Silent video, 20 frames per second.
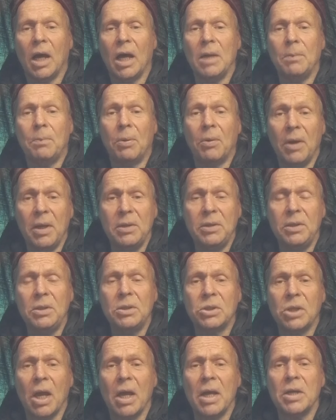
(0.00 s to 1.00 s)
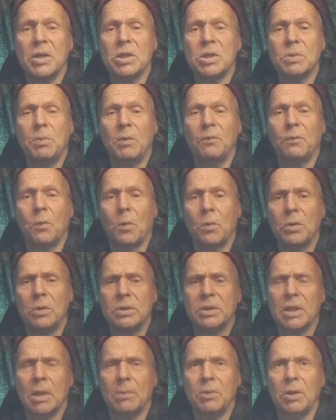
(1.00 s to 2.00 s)
I prayed in tongues
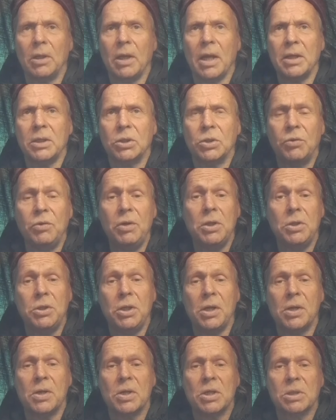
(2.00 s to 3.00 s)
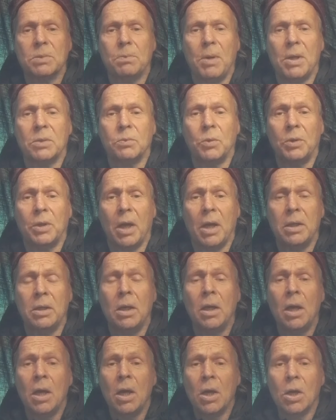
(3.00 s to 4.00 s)
before something like 3 years, but when
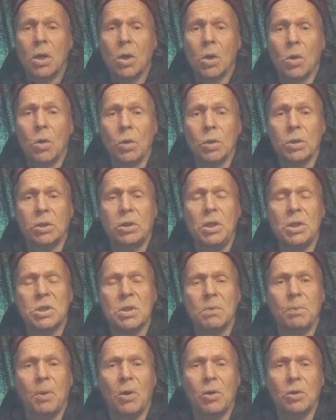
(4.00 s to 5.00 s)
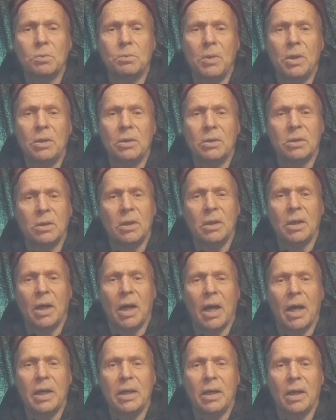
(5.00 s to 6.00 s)
I got this apartment,
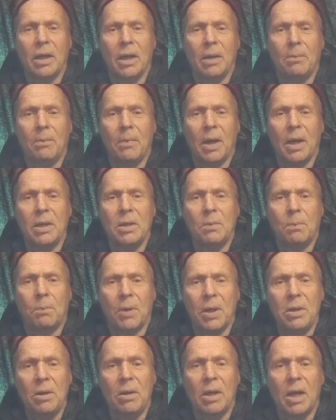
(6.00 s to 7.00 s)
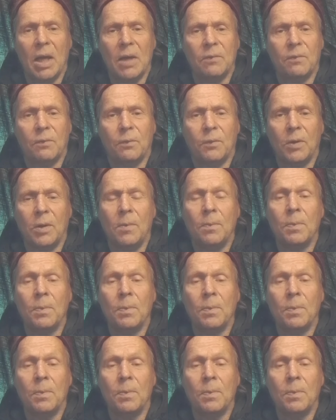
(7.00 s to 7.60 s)
my prayer life